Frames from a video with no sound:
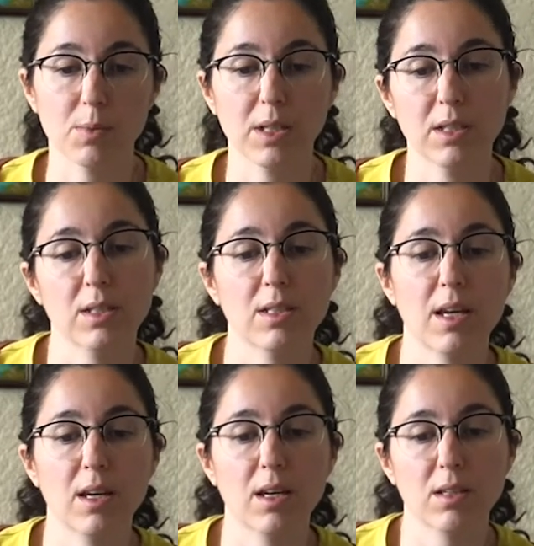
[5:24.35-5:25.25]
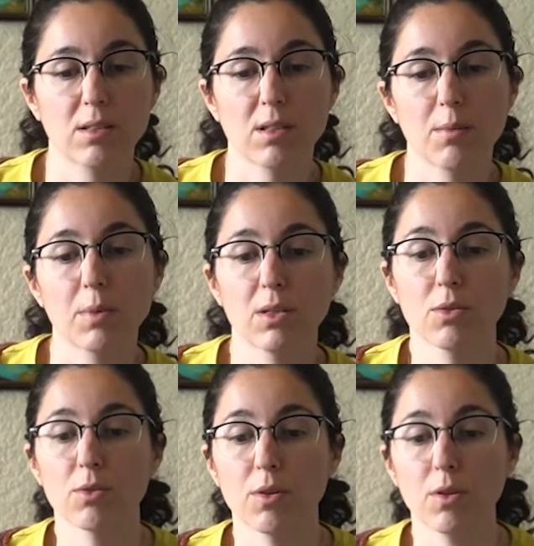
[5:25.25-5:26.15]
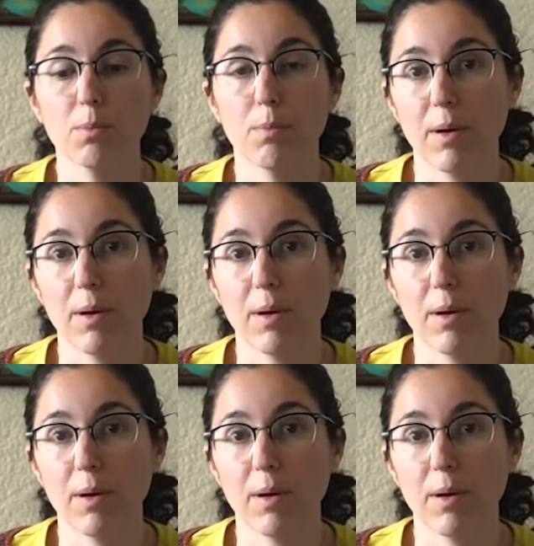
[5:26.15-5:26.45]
we need to take some control